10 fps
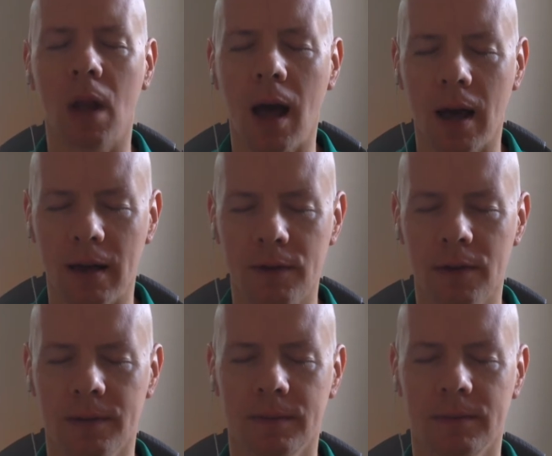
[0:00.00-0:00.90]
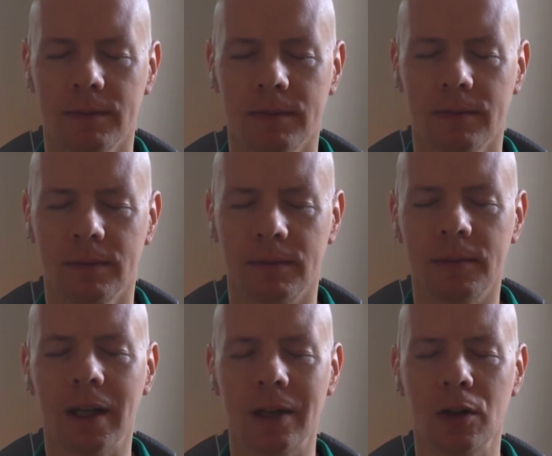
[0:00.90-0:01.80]
lives
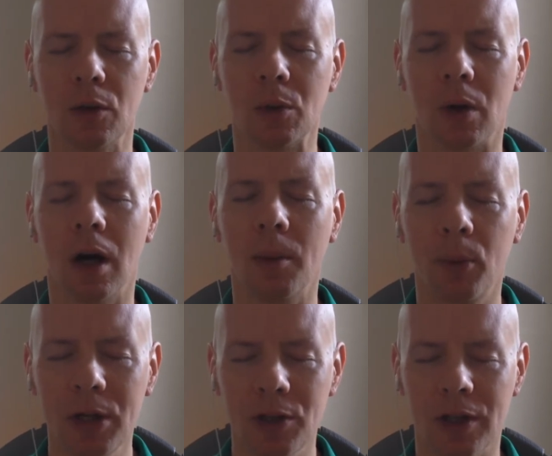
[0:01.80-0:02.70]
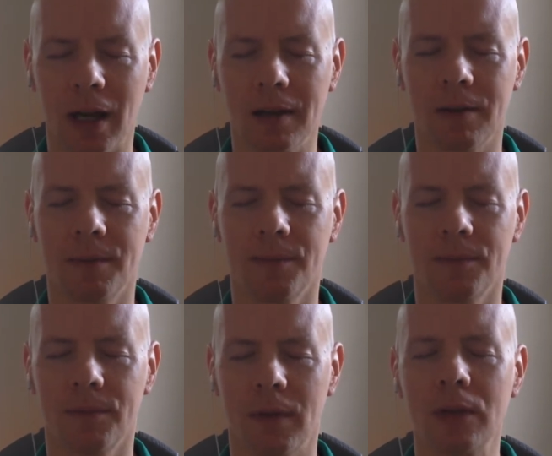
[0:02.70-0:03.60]
that you appreciate,
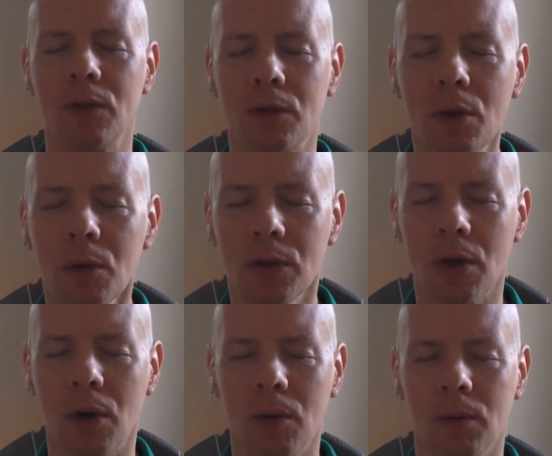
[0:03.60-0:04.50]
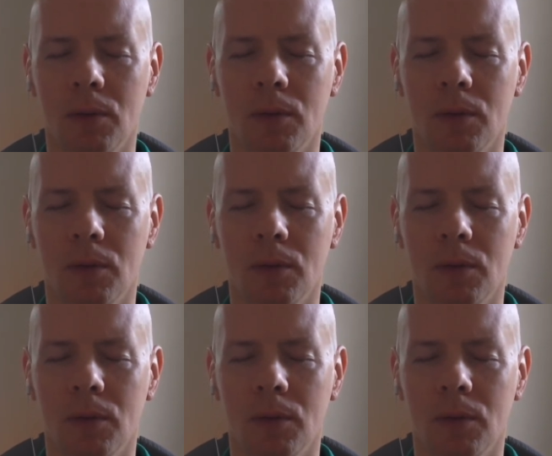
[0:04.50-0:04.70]
and to do so